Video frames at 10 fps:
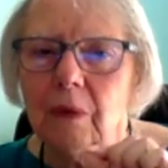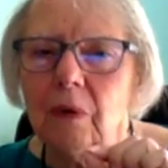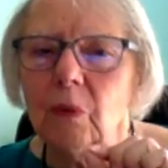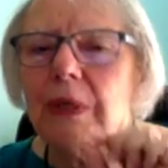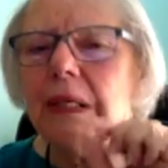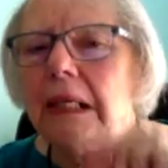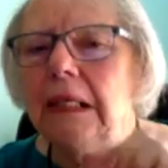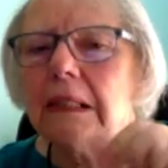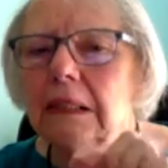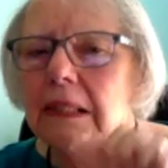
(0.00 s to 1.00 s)
We need
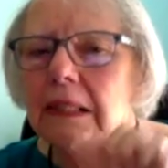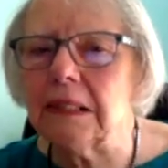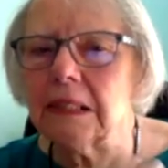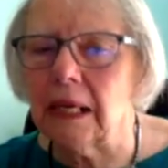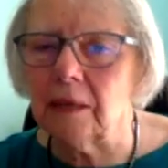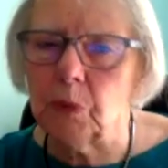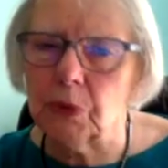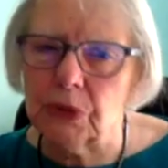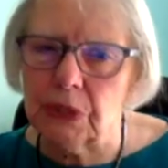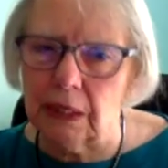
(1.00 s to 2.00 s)
at least
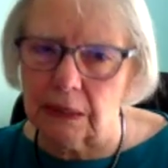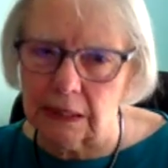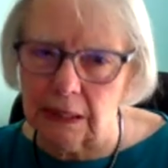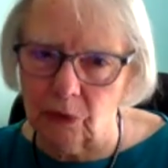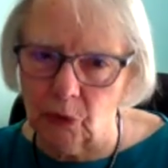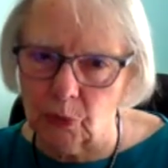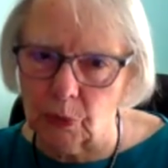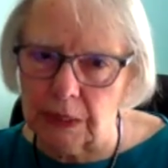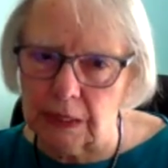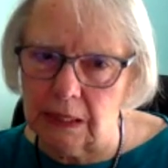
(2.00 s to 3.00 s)
10% in
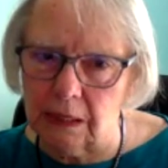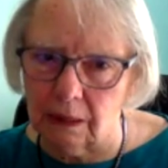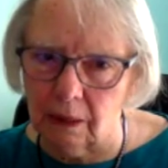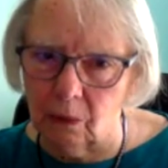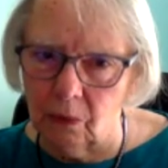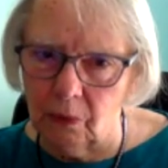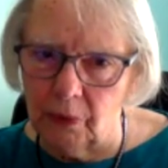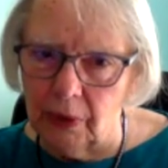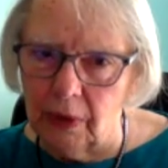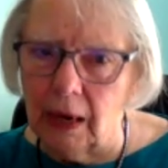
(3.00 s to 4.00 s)
3D, though.
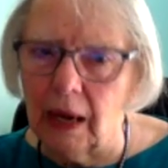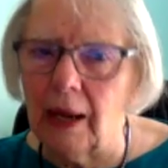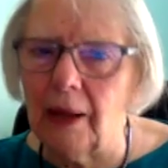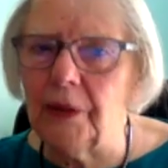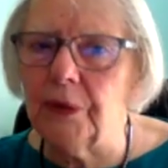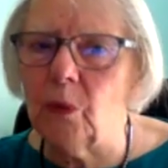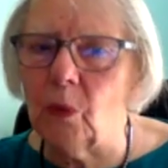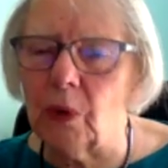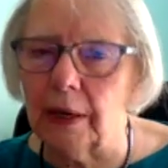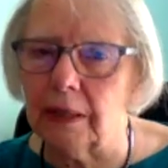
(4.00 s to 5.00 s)

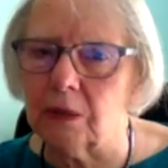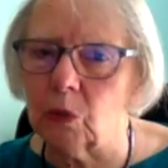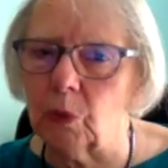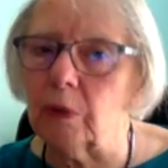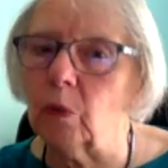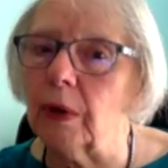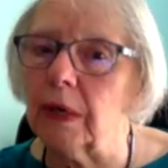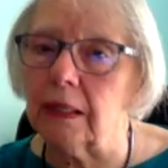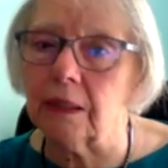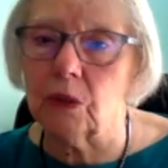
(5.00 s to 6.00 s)
Otherwise, we run
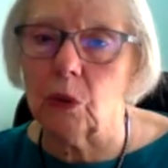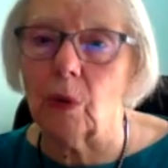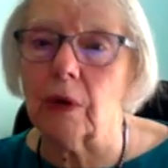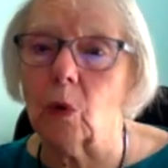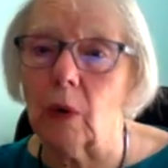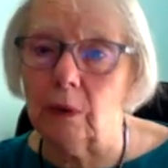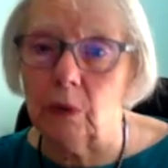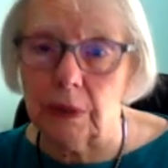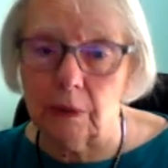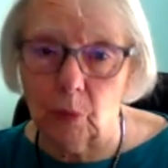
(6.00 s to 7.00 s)
into a
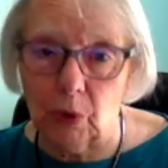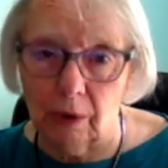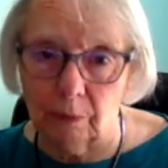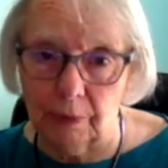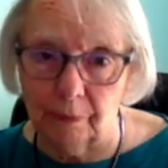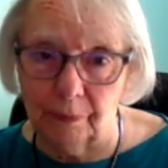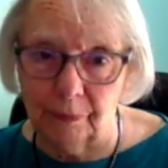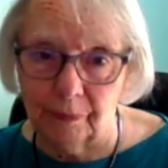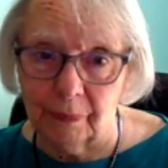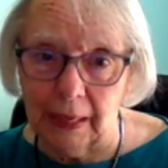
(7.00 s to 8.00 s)
grounding problem,
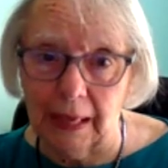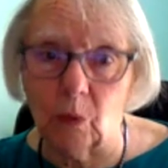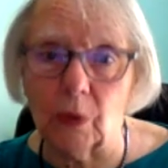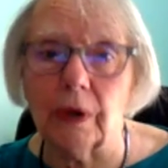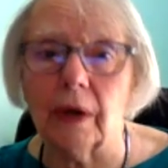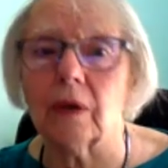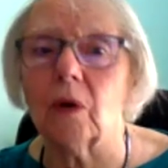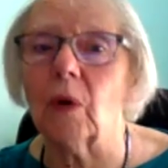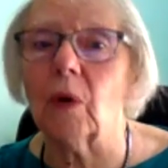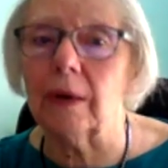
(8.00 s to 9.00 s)
and we're not
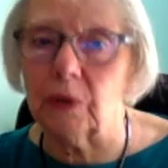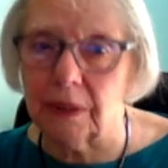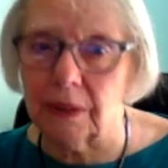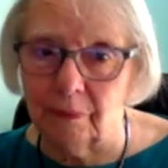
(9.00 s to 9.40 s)
grounded.